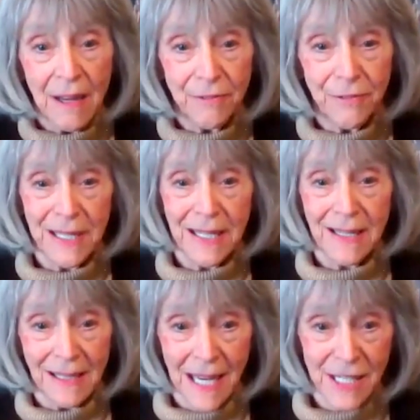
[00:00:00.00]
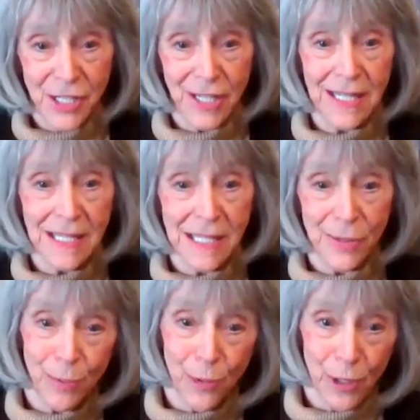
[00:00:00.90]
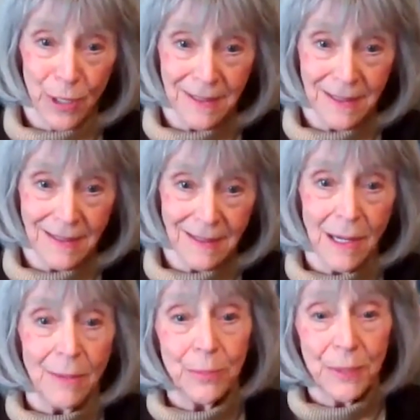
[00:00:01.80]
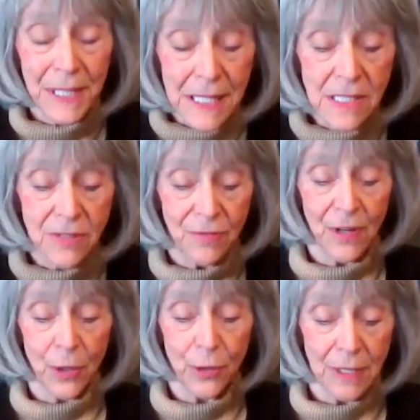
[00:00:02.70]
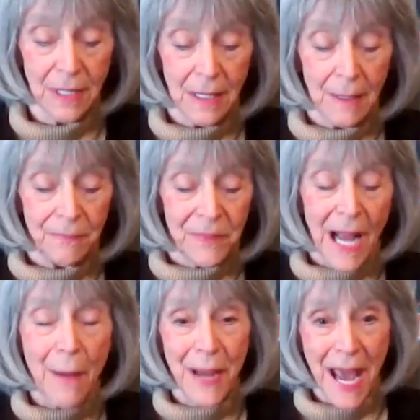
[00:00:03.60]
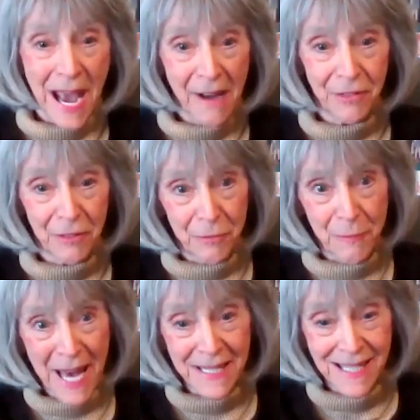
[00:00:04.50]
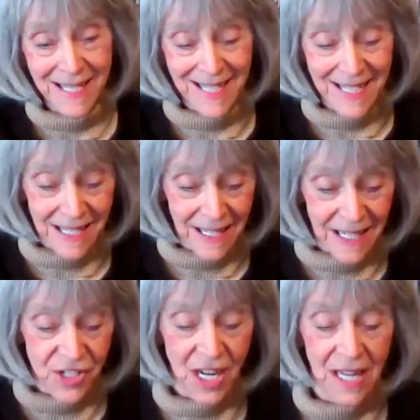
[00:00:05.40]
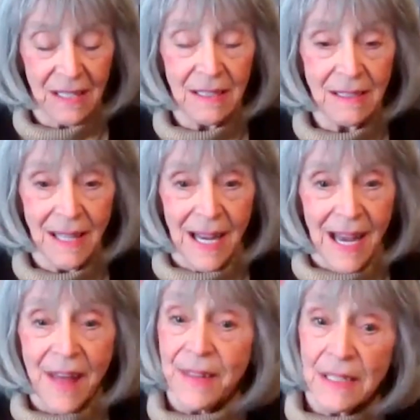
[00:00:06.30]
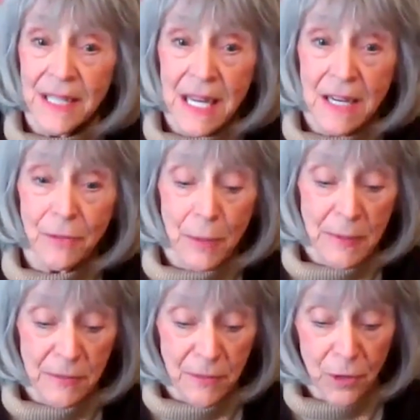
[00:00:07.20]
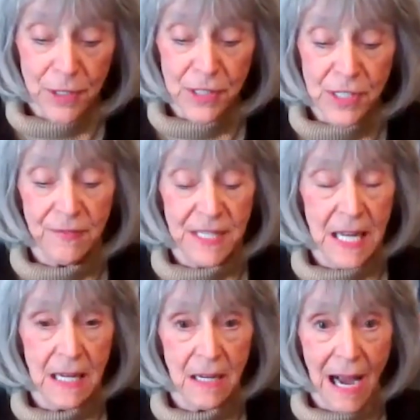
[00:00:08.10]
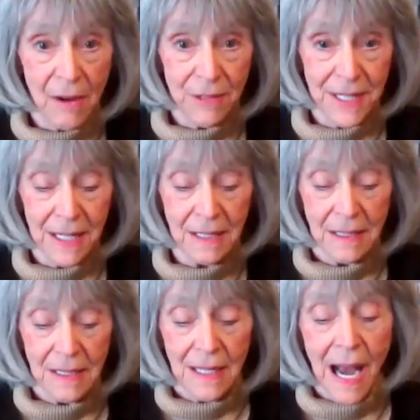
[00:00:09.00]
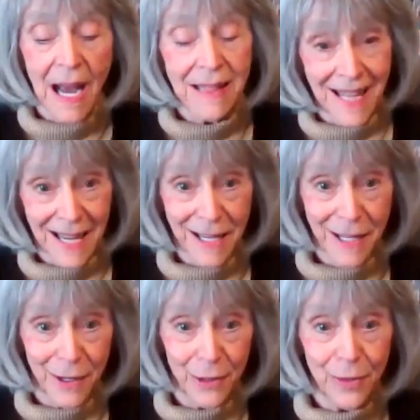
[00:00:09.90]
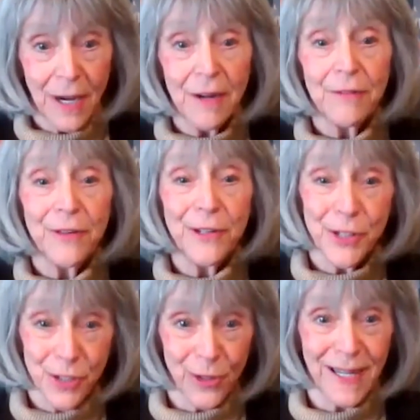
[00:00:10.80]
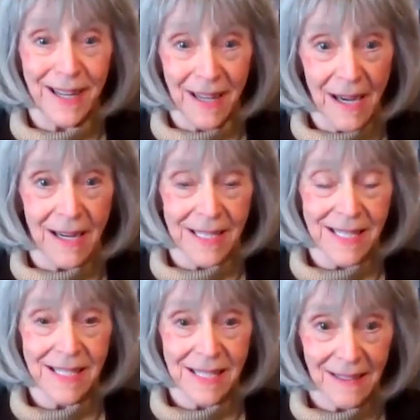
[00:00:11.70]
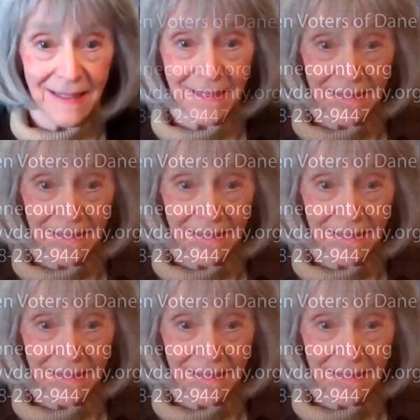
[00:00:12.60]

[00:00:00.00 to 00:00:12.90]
Every election is important. Please vote. On behalf of Madison City Channel and the League of Women Voters of Dane County, I thank you for joining us.